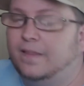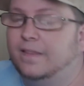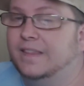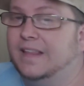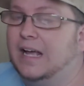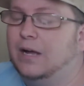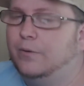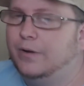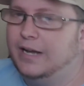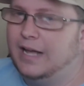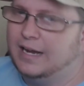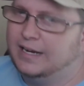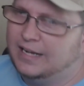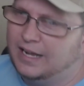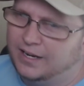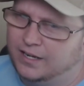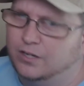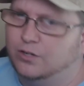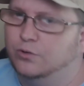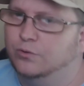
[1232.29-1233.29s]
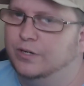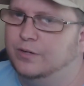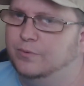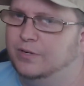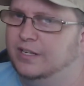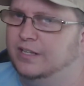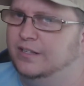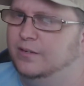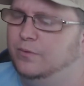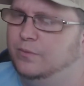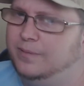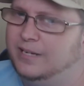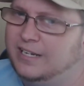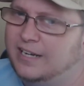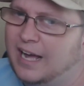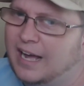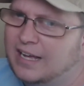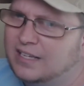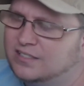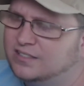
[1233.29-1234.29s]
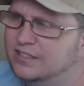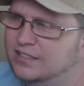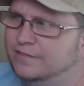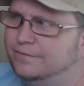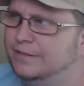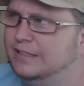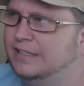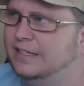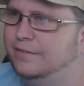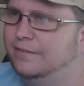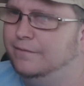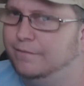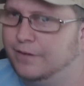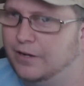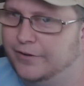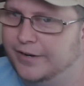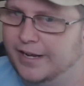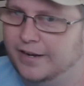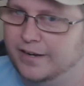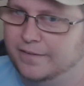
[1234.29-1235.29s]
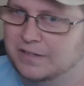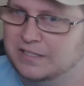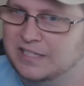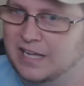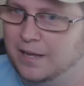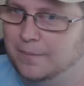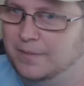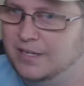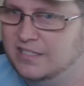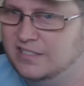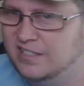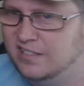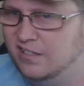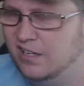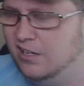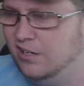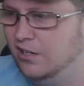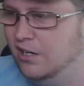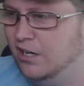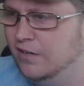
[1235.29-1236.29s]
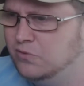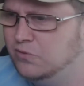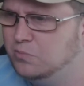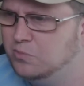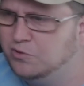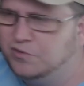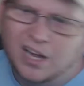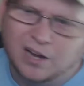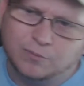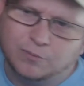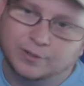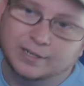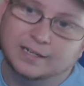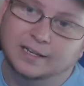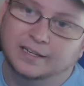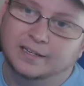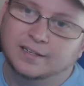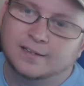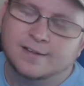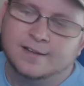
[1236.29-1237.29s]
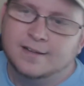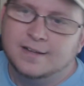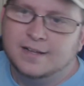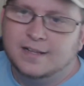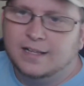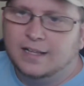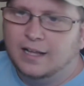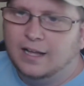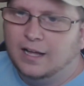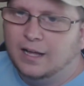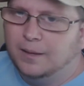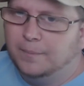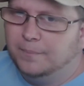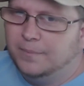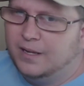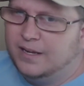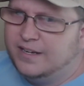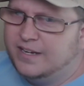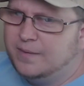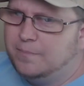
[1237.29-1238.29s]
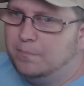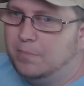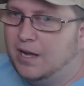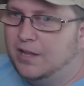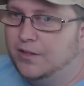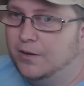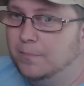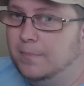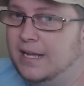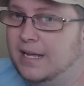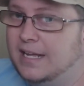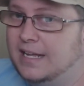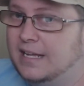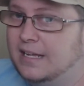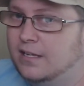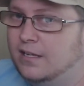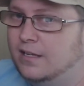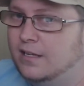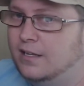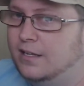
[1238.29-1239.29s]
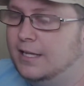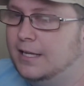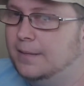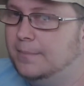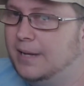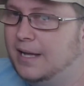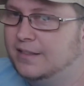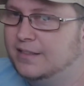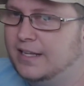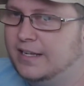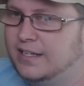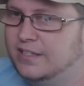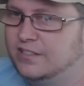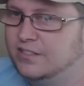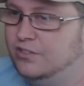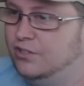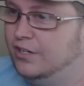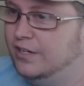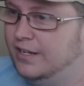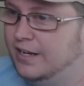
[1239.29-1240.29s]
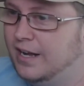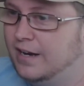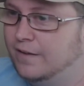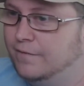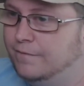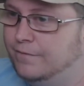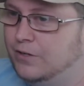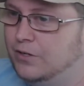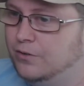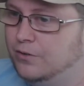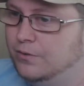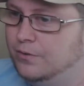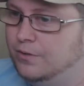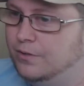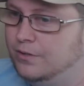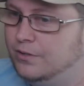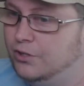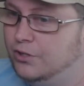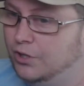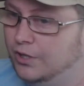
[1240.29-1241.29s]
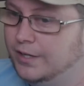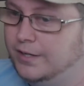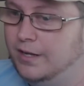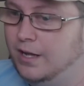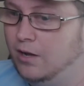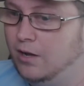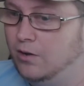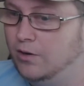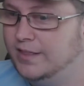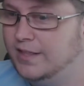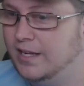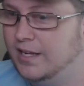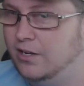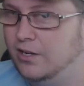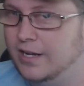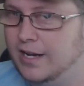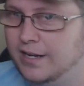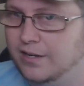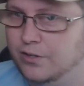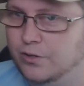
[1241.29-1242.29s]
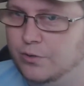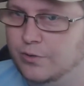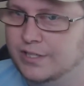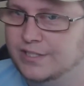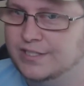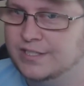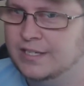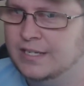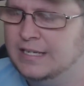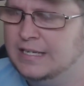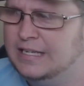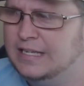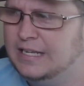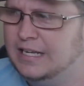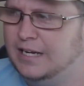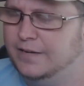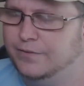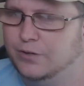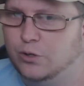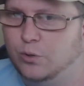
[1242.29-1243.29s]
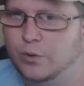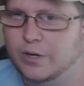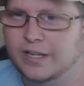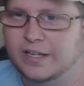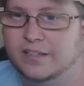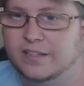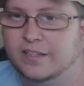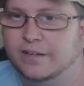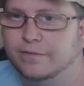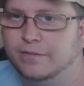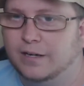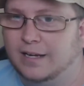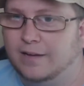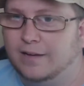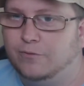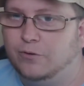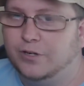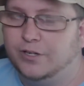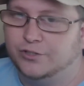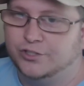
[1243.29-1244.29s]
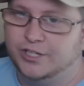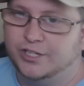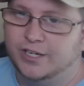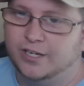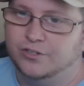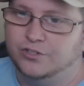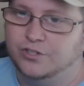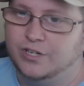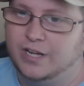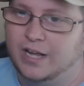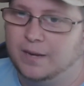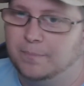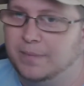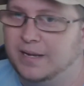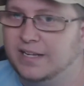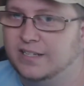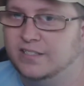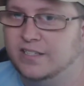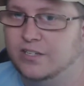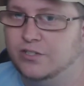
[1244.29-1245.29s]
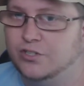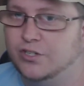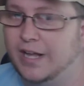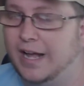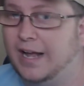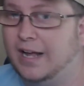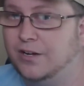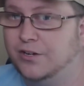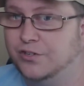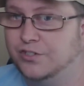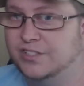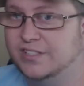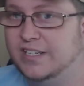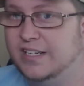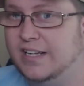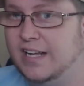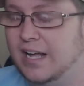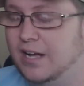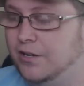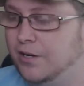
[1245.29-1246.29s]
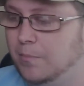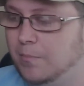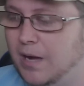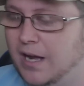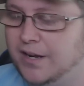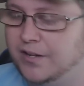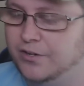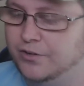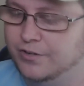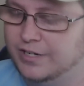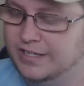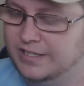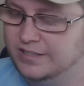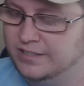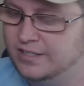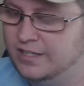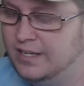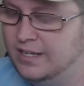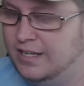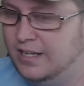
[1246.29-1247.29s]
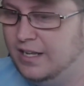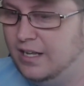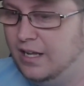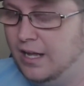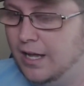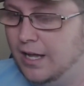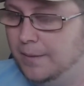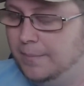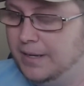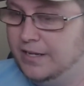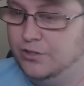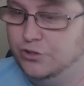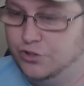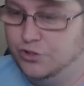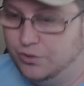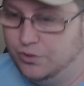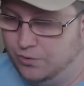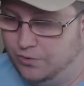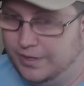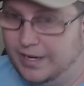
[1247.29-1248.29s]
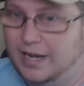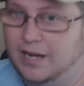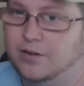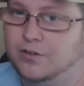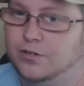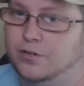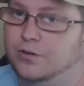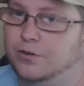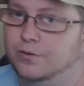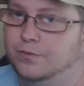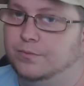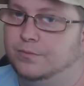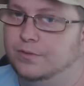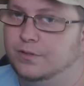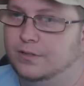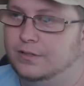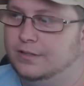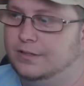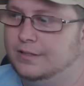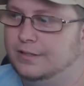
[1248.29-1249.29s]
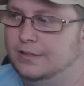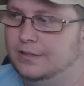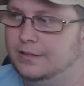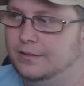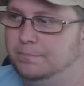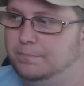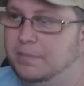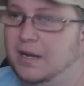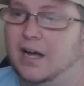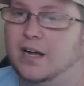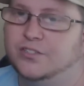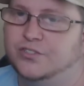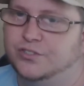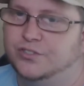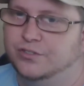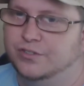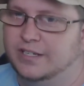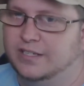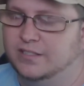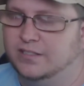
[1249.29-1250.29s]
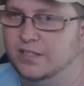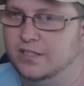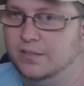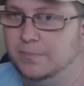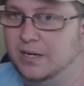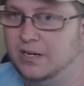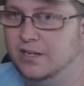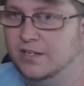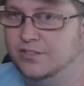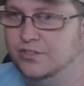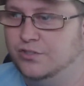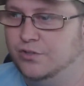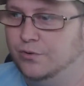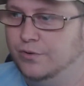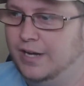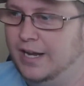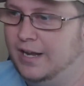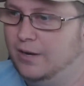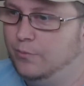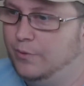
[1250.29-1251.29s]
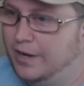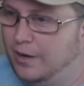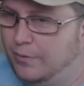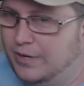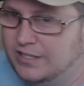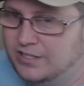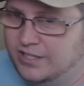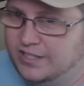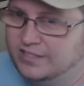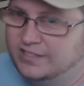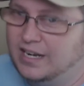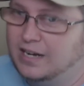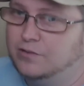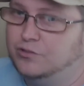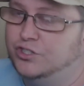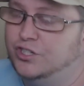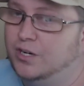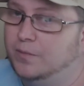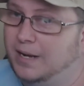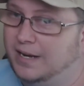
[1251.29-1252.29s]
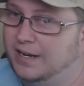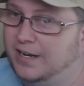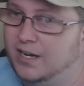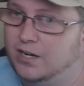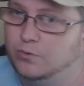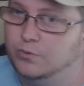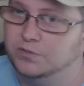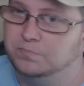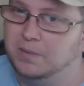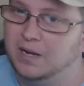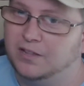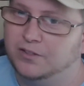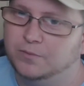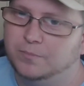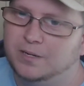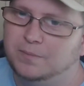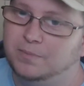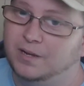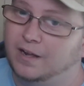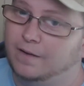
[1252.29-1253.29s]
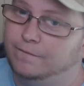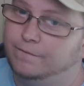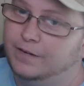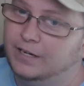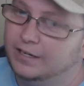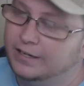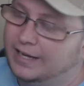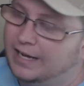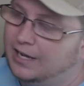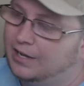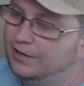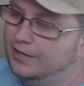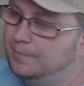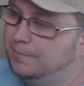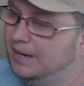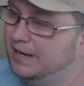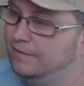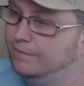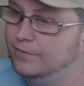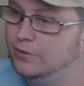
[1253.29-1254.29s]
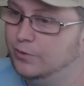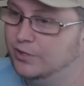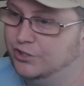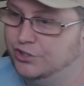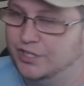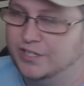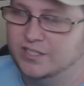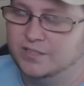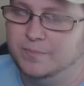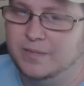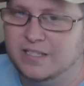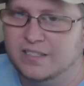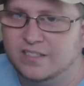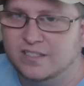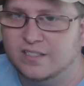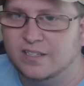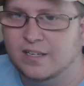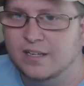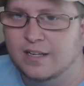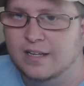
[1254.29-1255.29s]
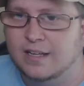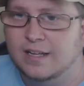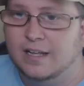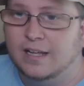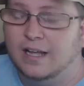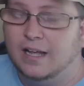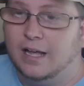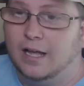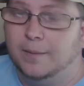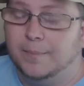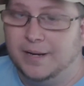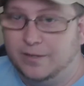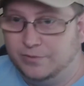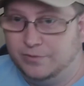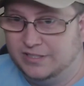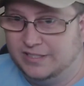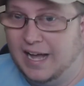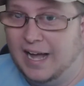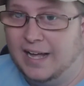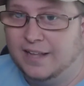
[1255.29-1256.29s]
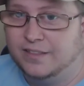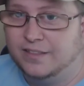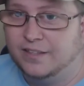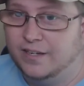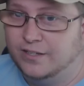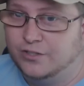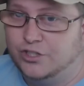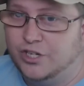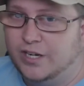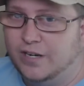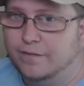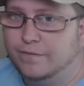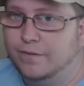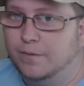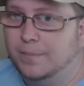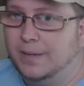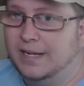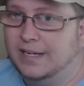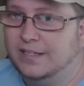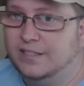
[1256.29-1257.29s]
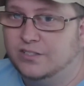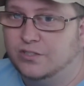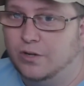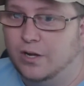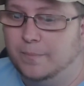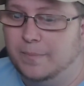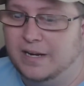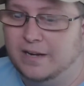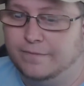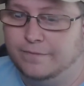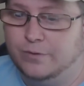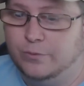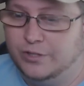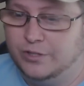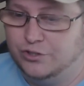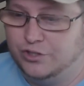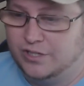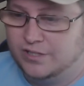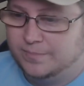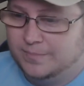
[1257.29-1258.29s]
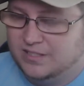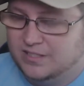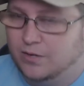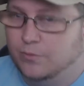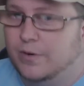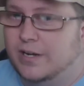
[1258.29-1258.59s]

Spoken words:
That one I kind of agree with. It would be nice if it didn't fall down every time. Is it uncomfortable? Not really. It didn't bother me. I think it's good and I can feel good. The only thing you got to do is, if you're going at a different level in your chair, you got to pay attention to how you're sitting, how your monitor is in general, and how your posture is, because your neck, when I went to this higher chair, my neck was bothering me, but I figured out and made a few adjustments. And it was the height of the chair for me, so I made a few adjustments.